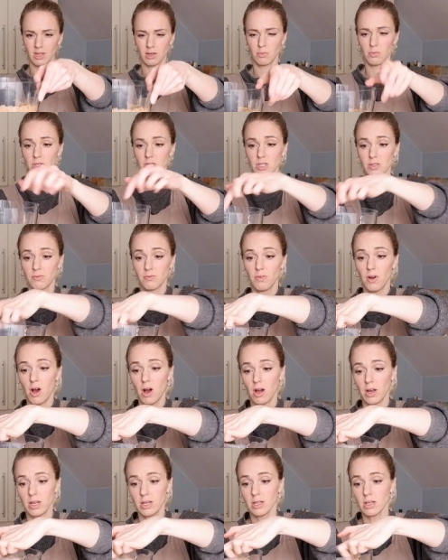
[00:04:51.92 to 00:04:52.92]
which is
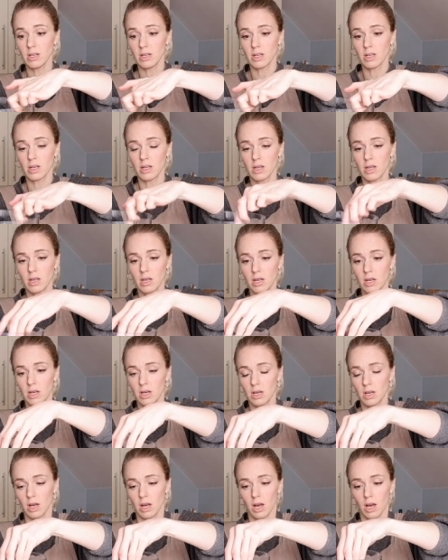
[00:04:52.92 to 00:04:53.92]
fine.
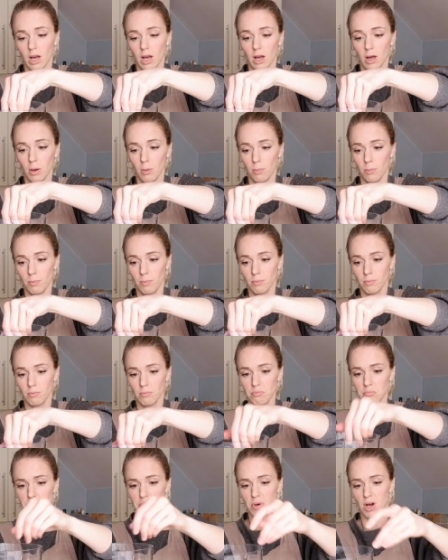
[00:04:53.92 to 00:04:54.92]

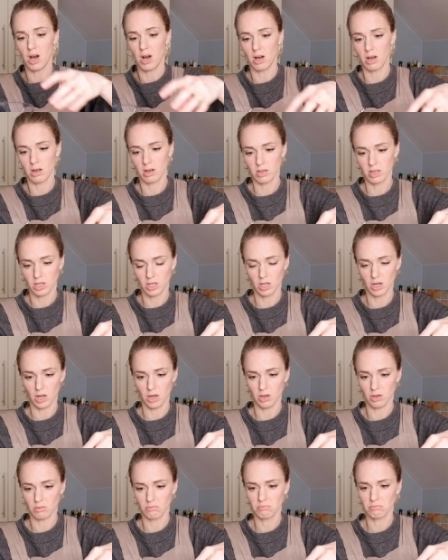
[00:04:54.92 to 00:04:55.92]
But you know,
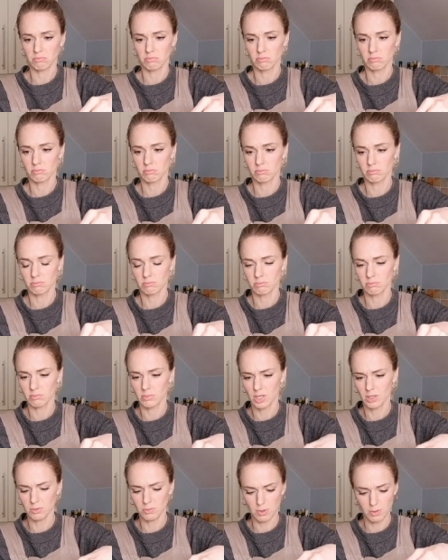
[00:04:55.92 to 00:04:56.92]
I
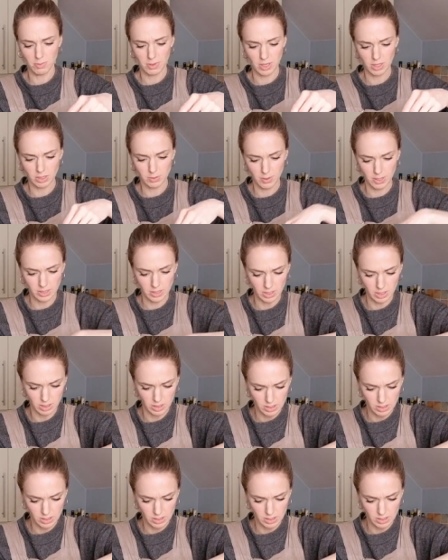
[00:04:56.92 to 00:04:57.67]
was maybe expecting